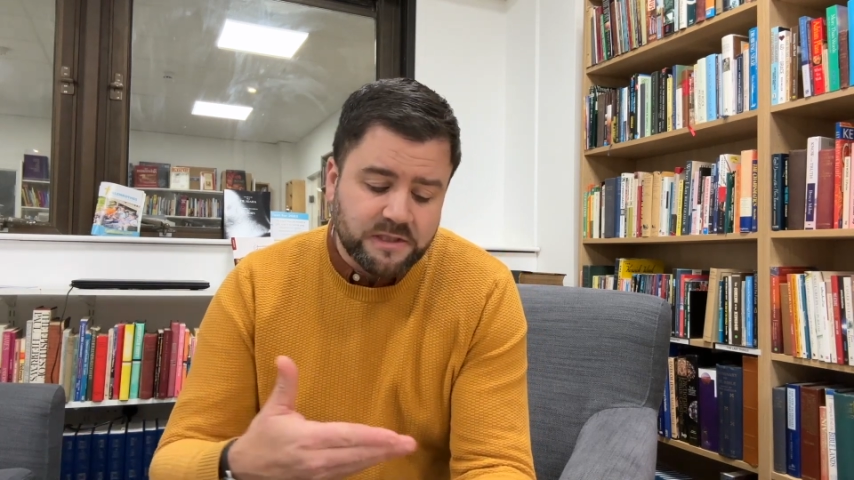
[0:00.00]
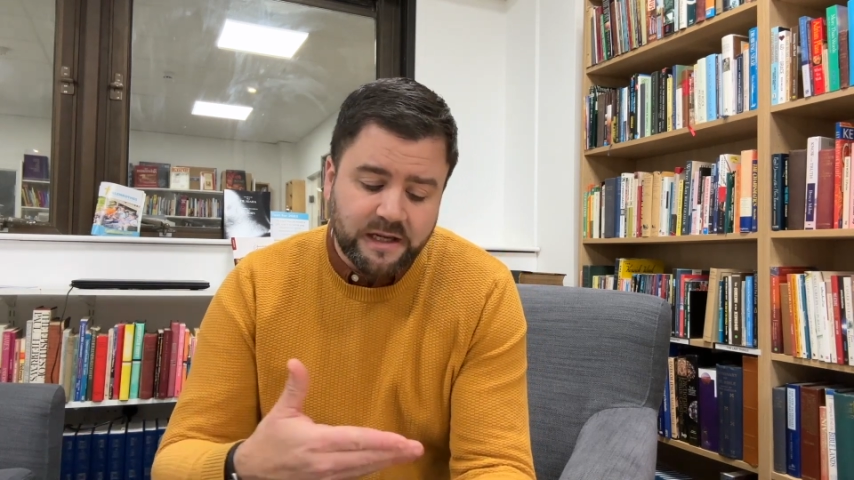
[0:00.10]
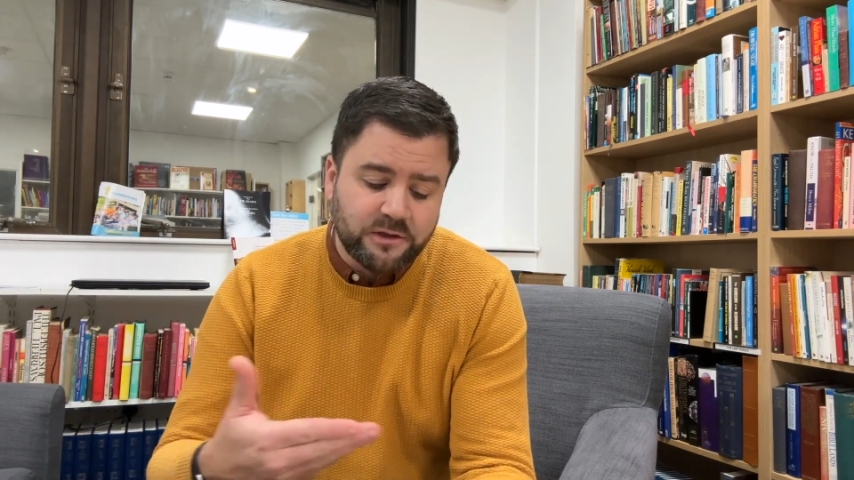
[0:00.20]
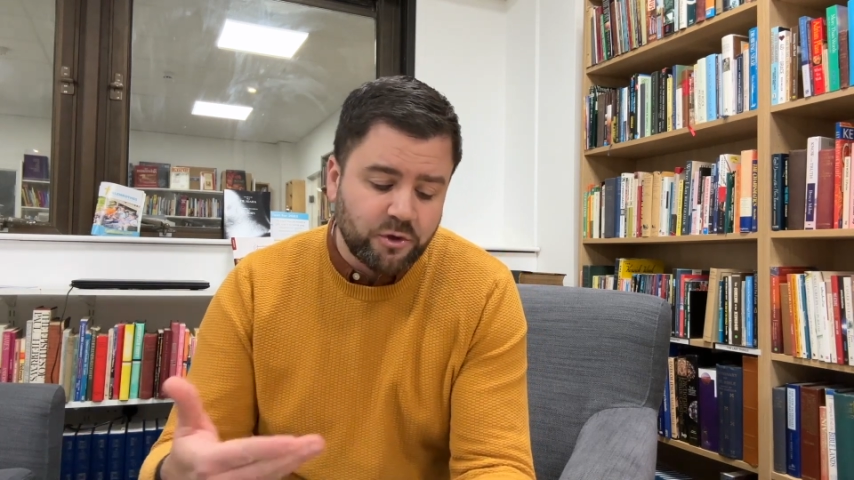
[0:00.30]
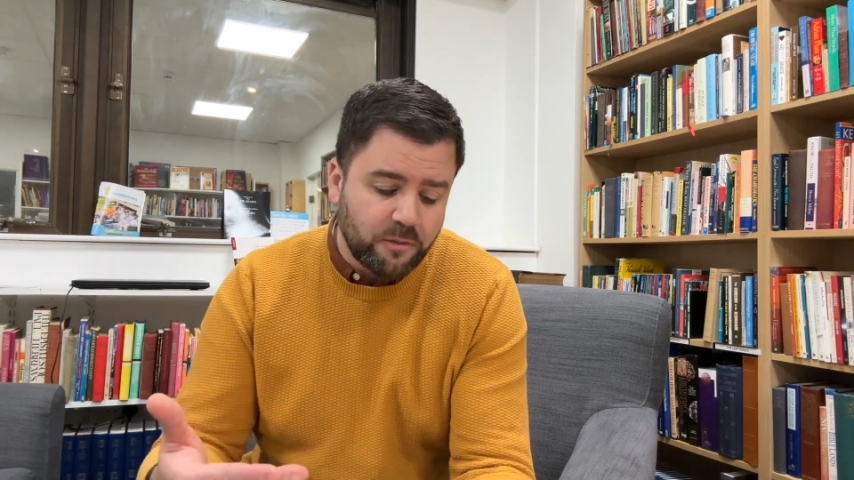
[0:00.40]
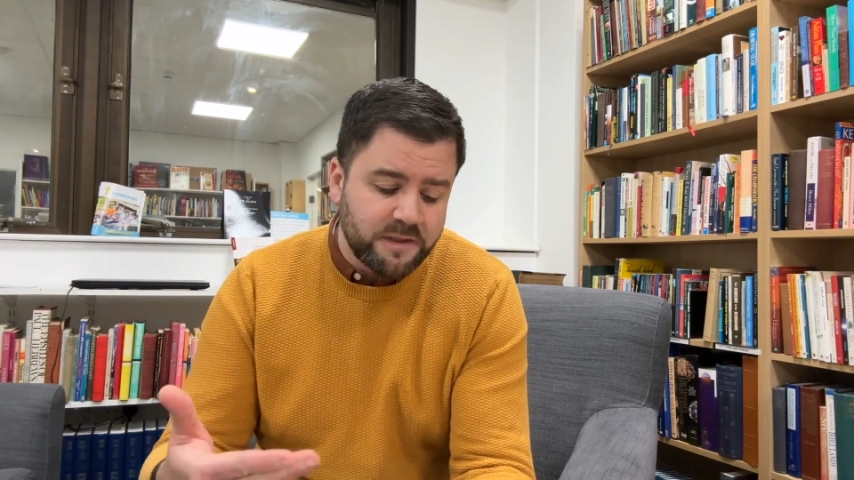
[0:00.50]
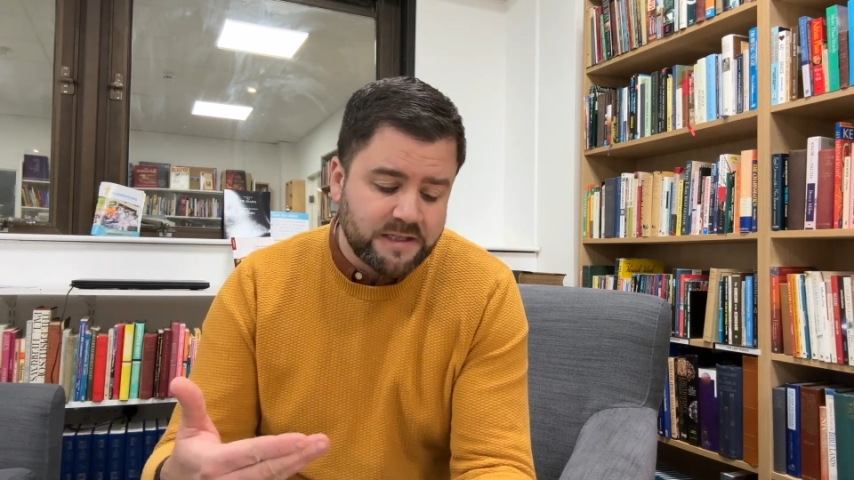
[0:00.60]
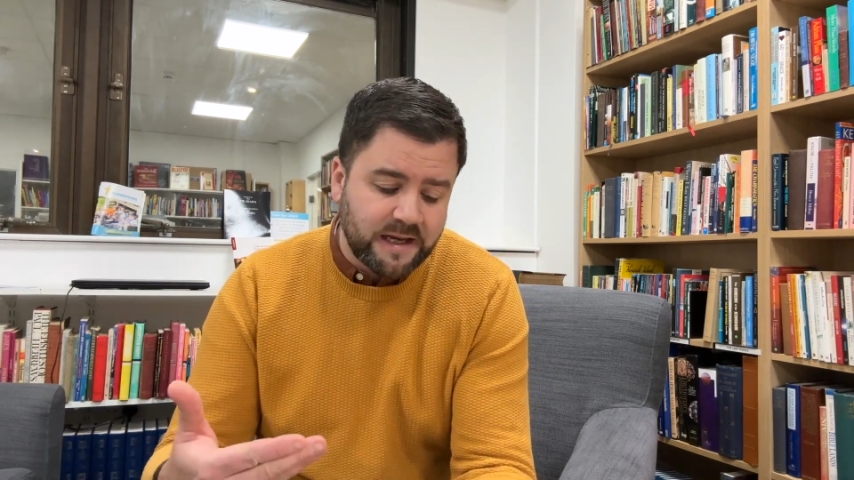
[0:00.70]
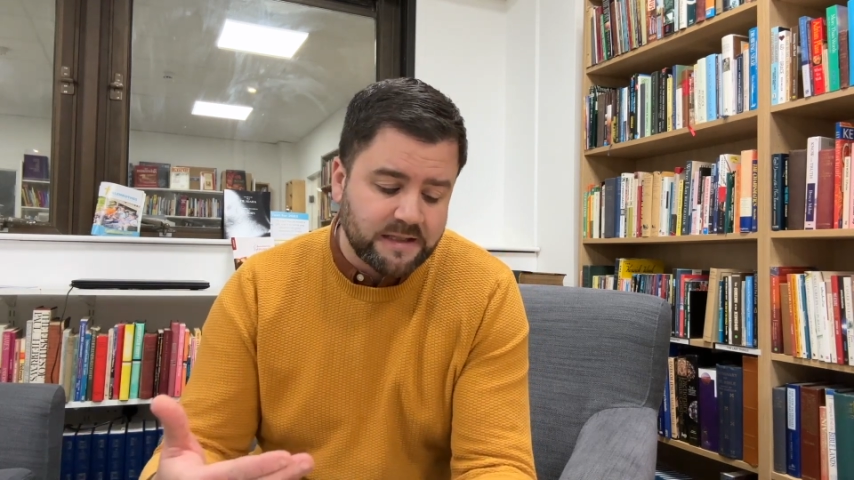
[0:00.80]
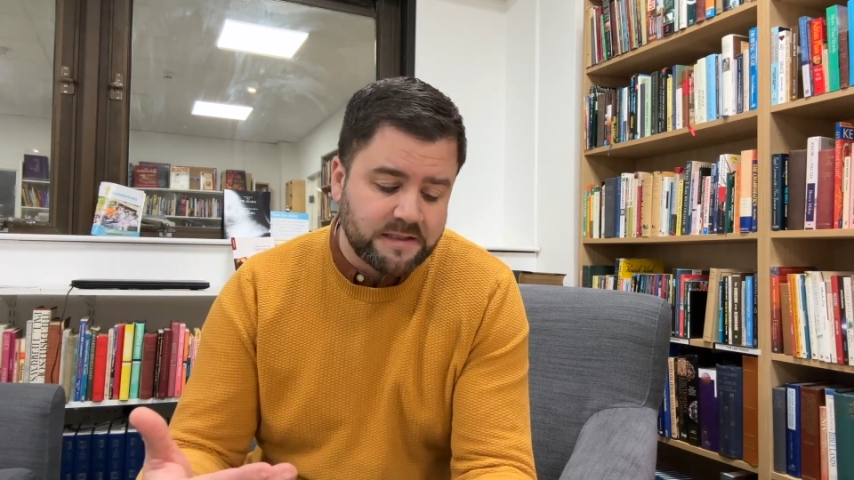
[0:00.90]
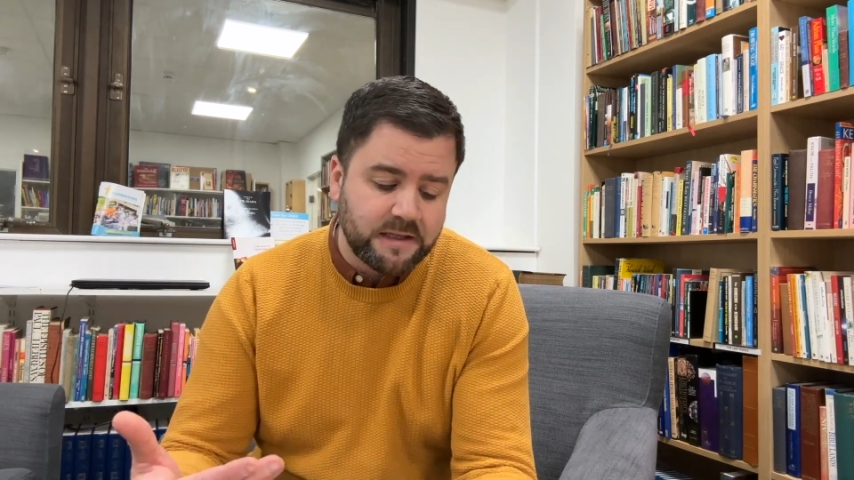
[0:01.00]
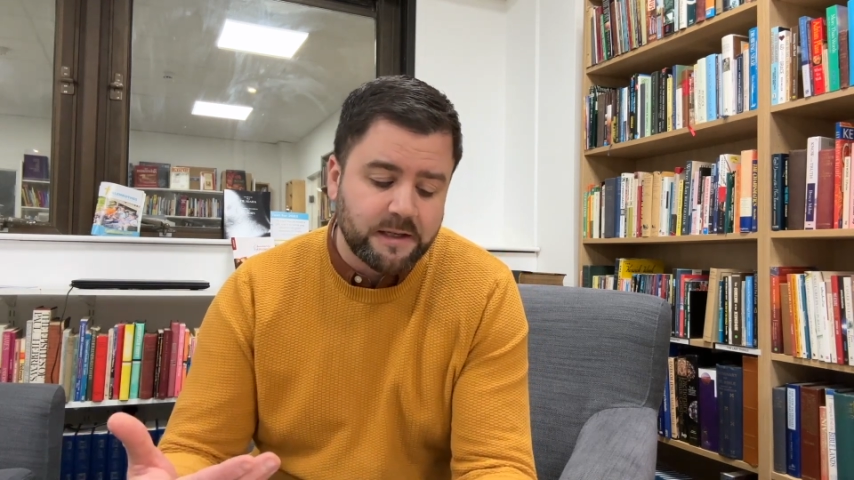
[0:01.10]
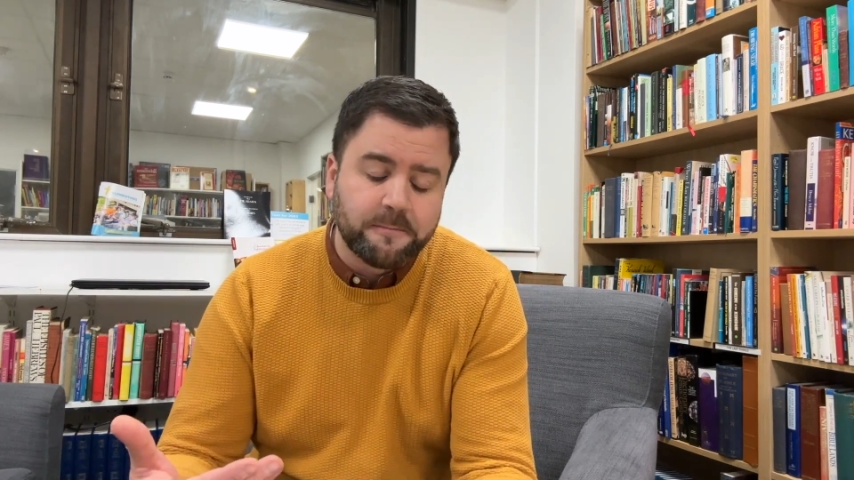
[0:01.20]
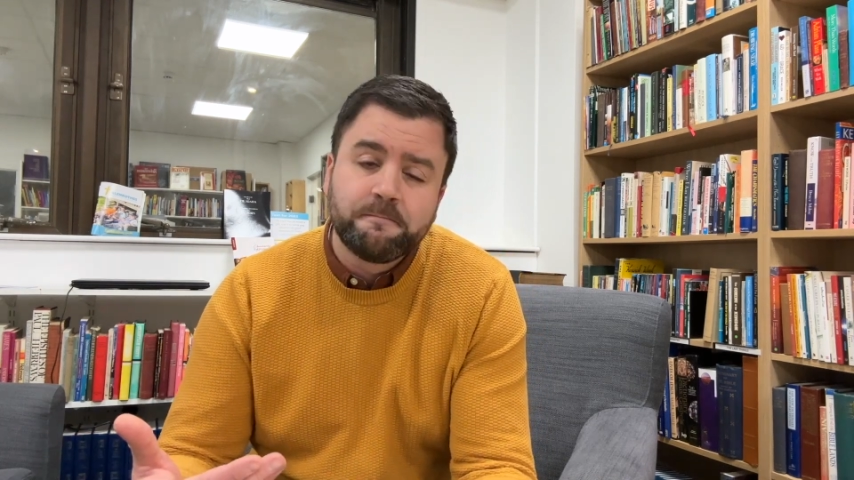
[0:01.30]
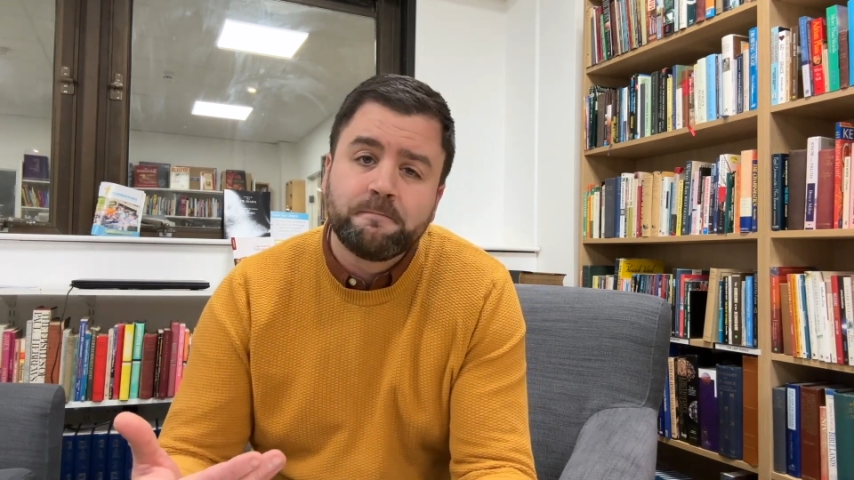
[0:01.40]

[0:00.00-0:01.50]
like Thomas has here?